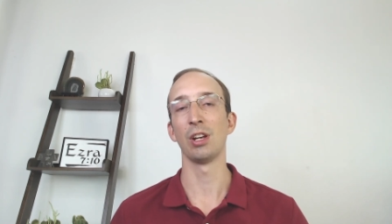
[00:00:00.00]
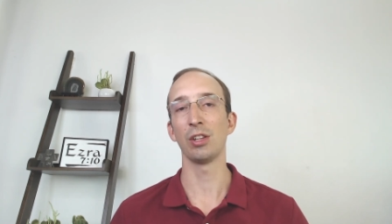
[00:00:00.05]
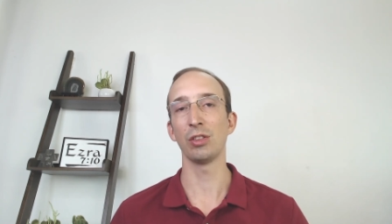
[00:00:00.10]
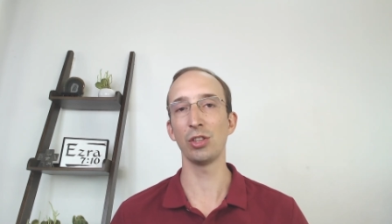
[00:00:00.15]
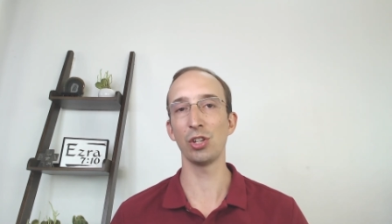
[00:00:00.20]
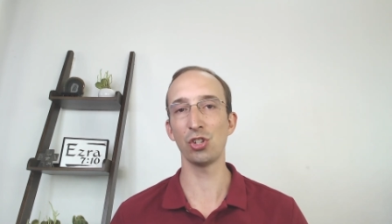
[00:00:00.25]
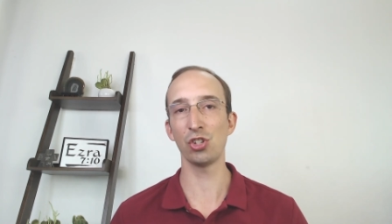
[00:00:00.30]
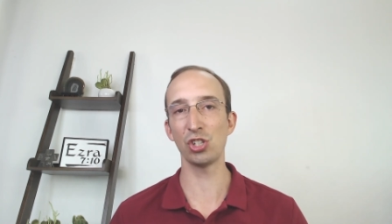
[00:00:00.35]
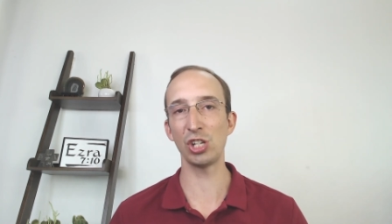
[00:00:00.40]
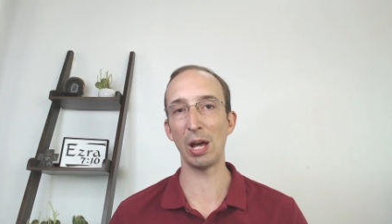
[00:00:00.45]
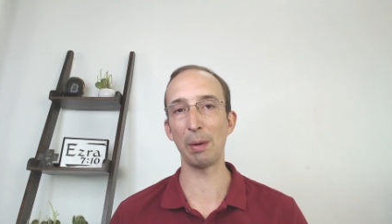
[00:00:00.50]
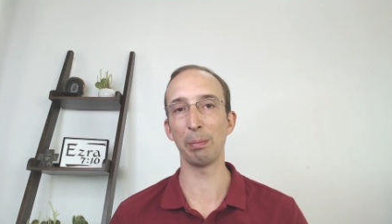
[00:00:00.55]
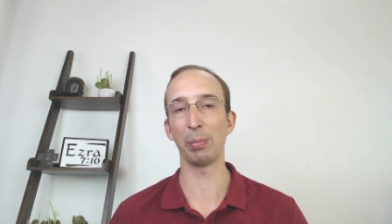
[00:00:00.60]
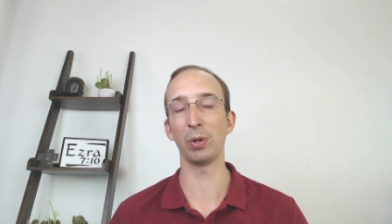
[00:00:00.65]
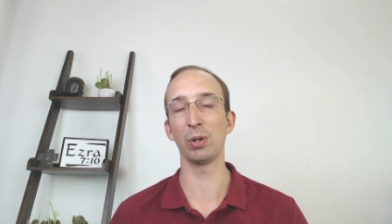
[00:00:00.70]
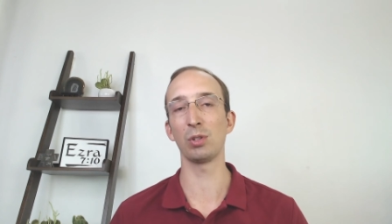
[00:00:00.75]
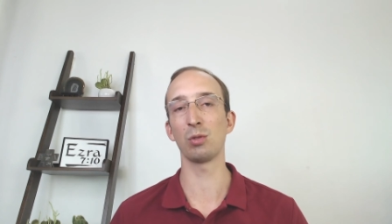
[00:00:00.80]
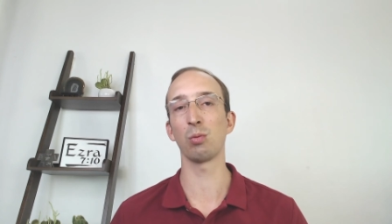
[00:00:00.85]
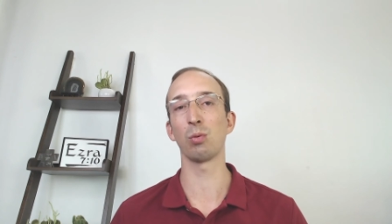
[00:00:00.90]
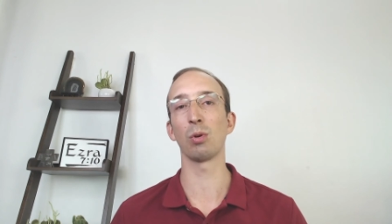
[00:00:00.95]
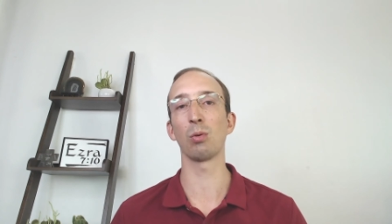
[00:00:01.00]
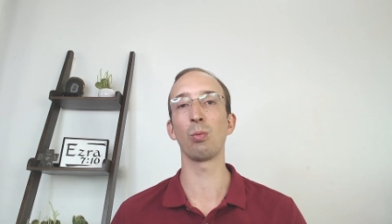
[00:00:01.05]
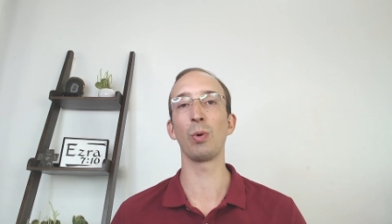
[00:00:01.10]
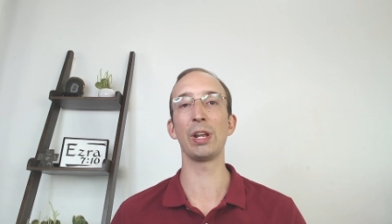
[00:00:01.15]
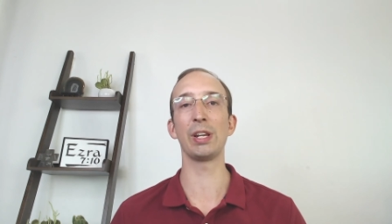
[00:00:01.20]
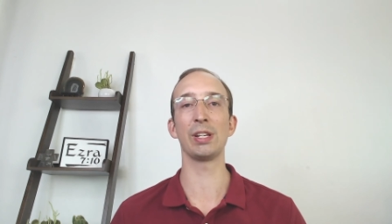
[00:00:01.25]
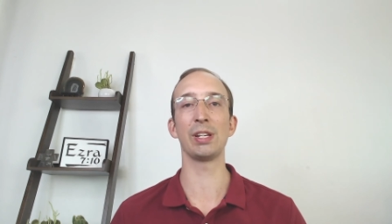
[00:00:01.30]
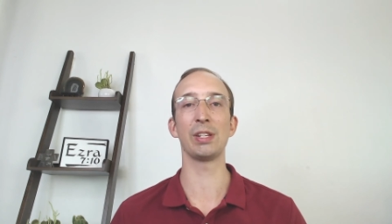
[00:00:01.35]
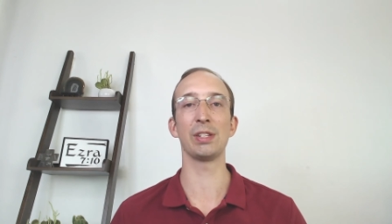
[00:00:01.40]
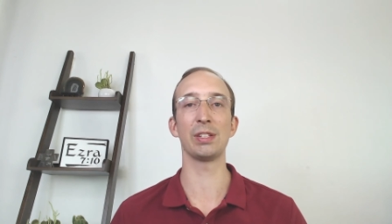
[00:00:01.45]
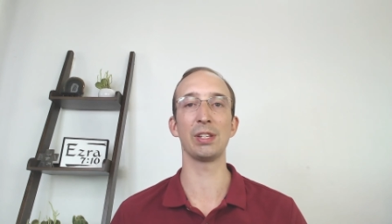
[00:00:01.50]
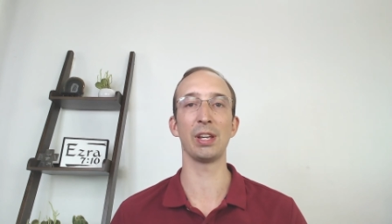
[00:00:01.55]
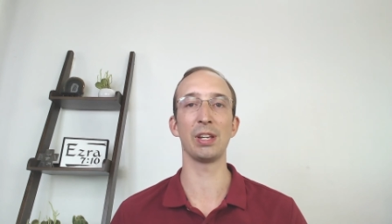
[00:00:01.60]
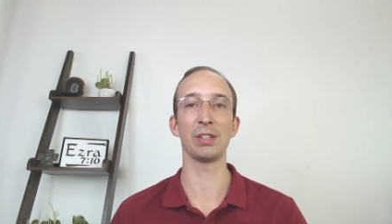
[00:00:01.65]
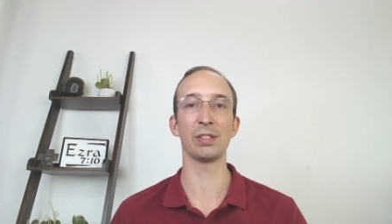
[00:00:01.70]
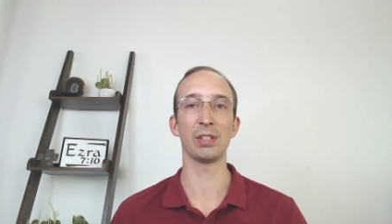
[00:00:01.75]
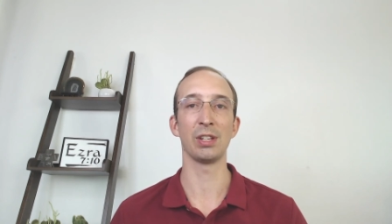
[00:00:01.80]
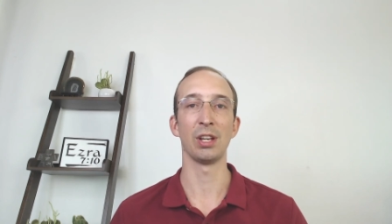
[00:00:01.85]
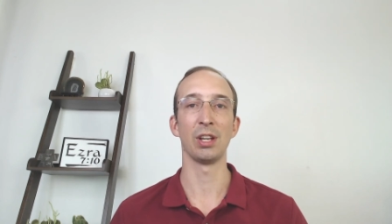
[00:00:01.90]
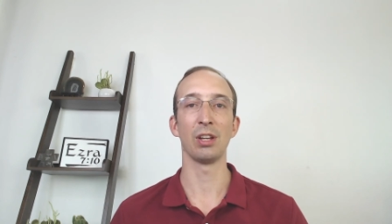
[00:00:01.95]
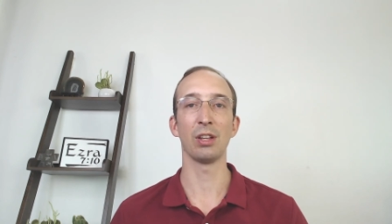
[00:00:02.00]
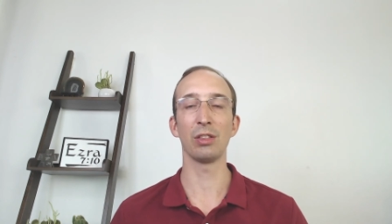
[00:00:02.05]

the shepherds were witnesses,